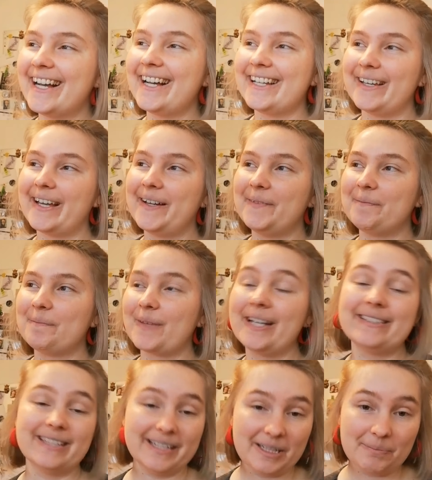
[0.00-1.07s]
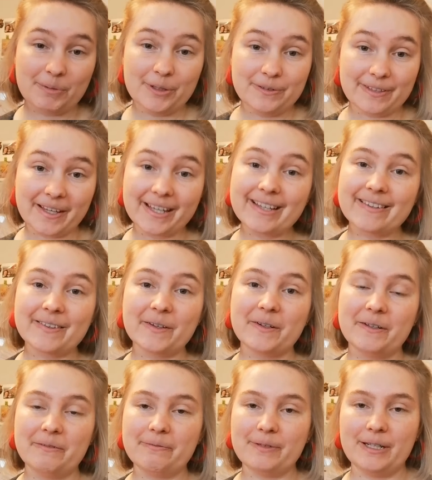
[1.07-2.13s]
I studied music, so
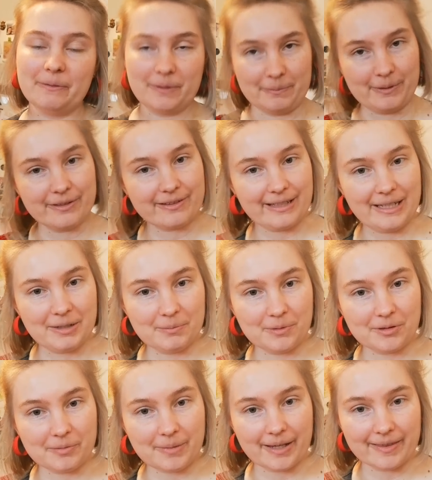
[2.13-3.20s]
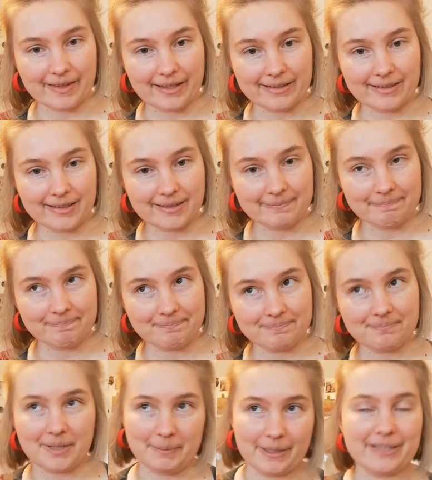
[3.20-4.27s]
if anyone wants to hear more about that,
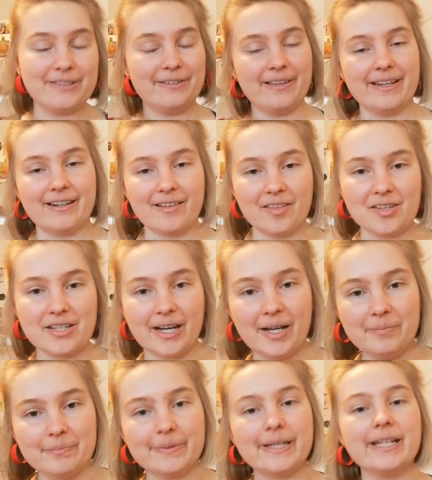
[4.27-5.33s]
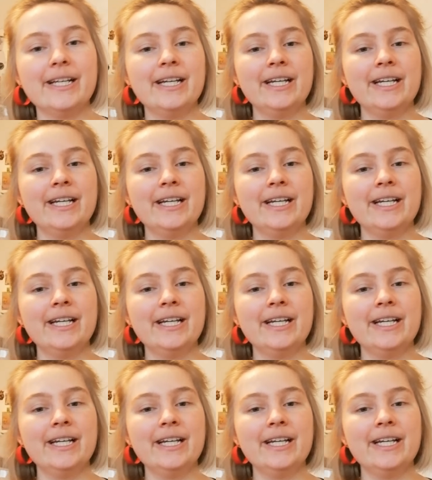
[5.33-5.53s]
maybe you can do that another time. But